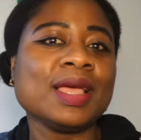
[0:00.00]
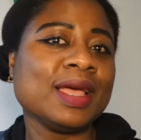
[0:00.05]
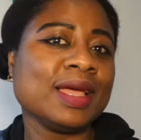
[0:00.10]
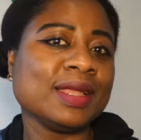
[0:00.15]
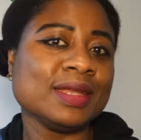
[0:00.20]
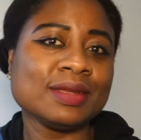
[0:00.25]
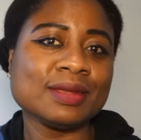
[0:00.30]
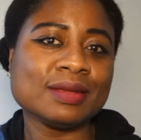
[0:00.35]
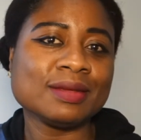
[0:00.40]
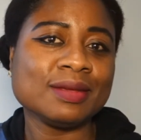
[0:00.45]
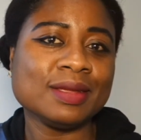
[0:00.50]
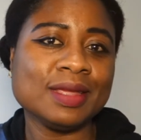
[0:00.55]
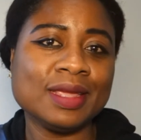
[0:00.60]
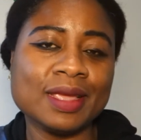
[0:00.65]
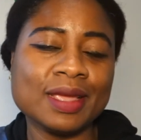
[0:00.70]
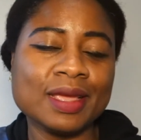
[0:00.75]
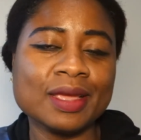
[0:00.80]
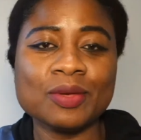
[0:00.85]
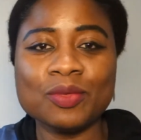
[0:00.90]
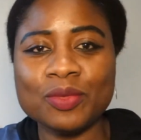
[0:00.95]
And
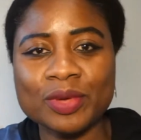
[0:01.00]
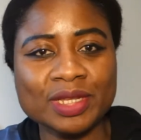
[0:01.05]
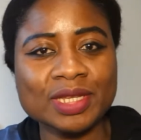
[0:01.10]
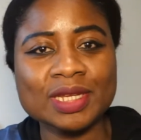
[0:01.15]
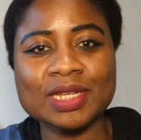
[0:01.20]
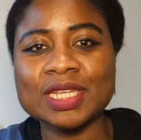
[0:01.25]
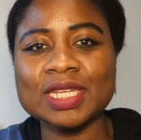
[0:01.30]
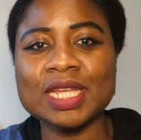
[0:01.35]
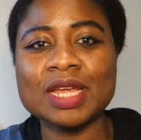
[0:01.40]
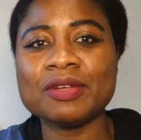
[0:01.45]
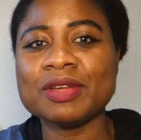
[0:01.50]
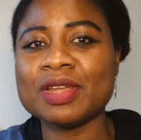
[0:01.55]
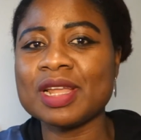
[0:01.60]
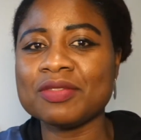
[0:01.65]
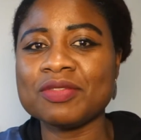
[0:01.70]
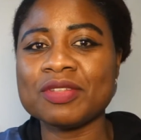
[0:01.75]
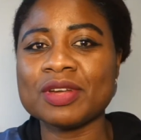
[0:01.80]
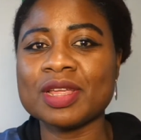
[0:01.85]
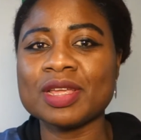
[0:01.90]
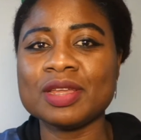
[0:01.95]
here we're just sharing
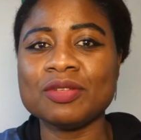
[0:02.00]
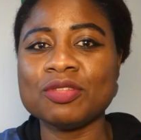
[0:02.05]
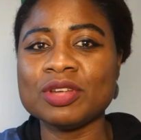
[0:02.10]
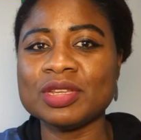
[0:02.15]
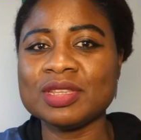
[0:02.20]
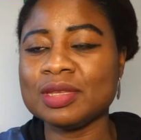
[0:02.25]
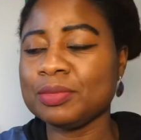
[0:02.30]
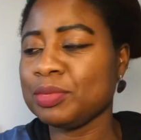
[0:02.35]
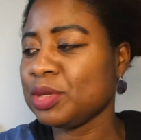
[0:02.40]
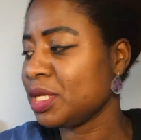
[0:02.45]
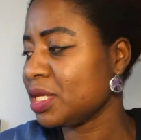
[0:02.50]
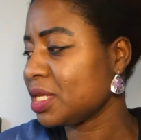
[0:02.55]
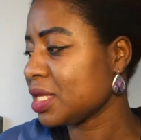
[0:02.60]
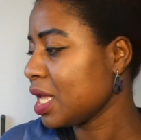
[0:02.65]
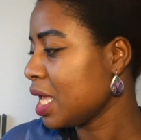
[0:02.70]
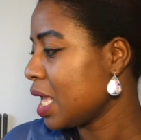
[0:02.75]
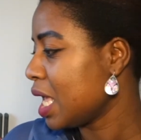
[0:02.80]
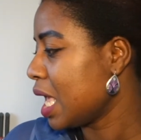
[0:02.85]
African recipes.